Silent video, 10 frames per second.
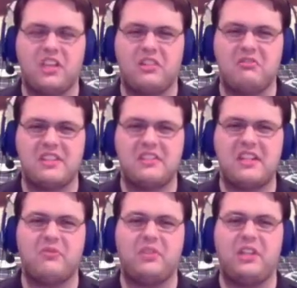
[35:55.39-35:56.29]
It's
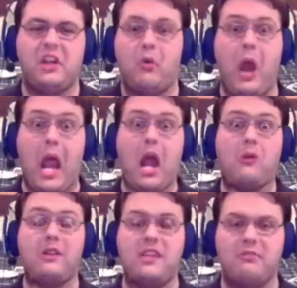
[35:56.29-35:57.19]
not really gonna
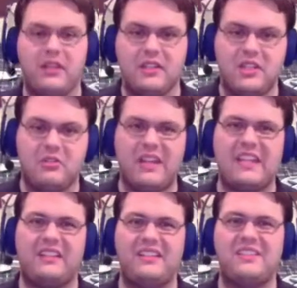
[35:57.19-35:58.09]
wow me, but
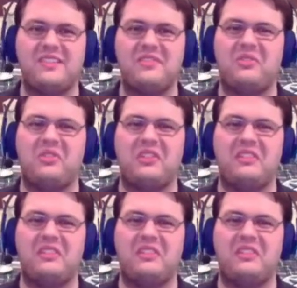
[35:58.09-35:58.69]
hey, at least it doesn't look